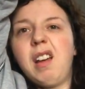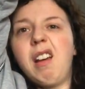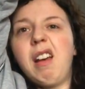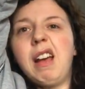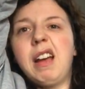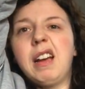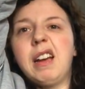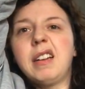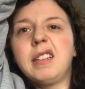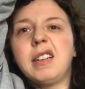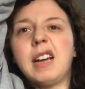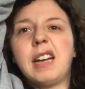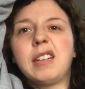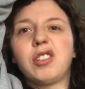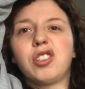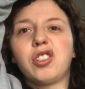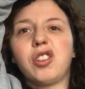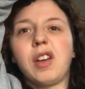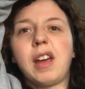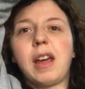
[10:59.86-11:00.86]
and I
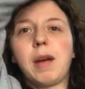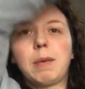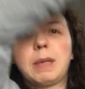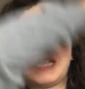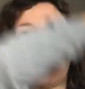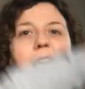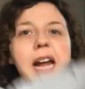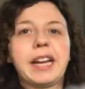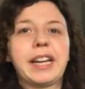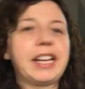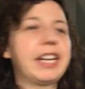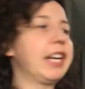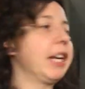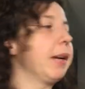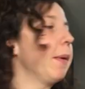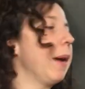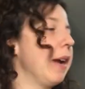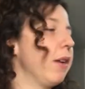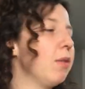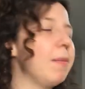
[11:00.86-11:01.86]
just thought it was kind of cute. I know